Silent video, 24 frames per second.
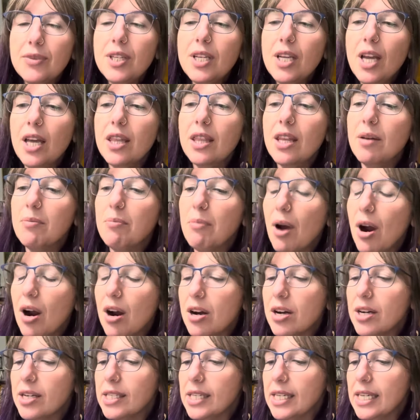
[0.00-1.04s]
And then
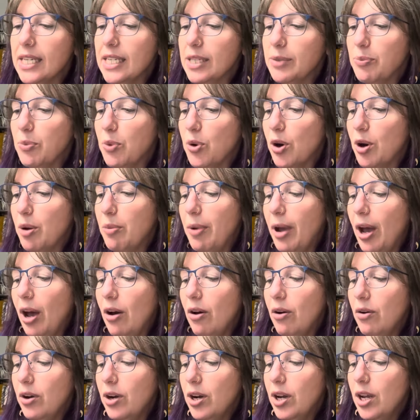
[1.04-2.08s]
Mars is more
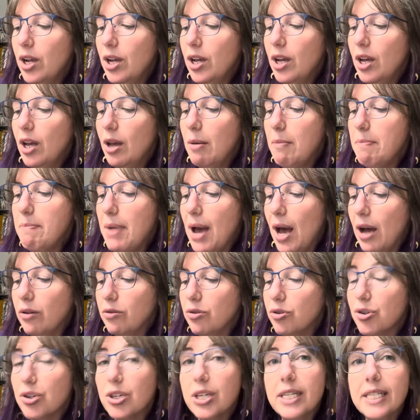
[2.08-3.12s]
about
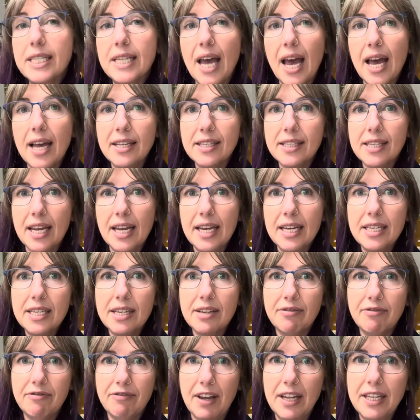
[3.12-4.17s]
boundaries as a
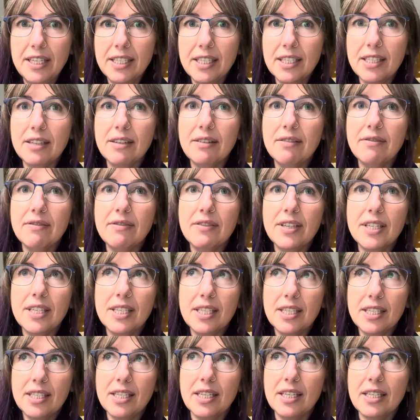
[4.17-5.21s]
defensive
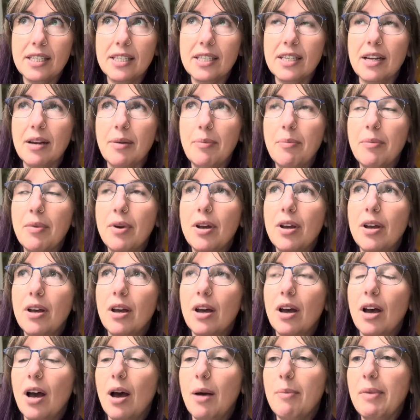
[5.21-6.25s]
system.
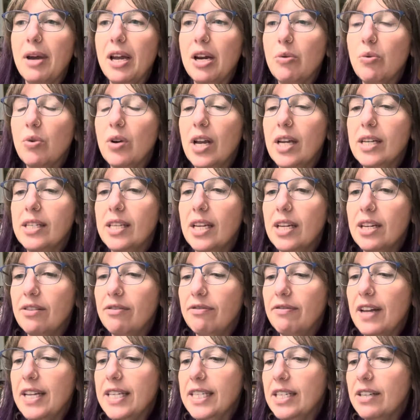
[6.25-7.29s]
And when I say
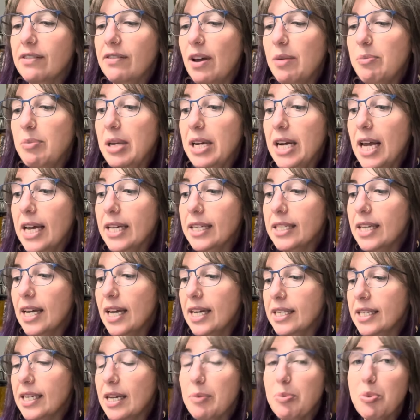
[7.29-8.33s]
defensive, I mean as
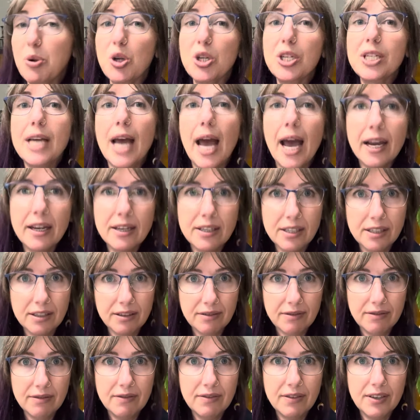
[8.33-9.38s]
a
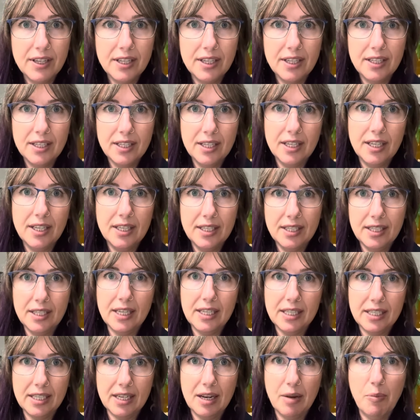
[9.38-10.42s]
protective
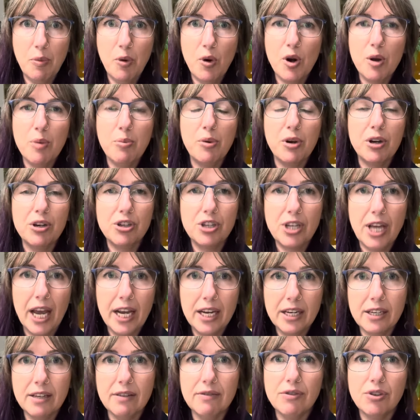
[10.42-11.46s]
system or a
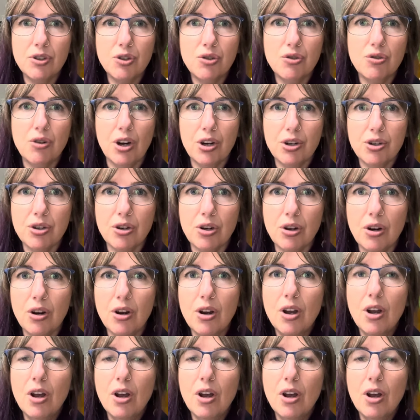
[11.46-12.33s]
protective structure.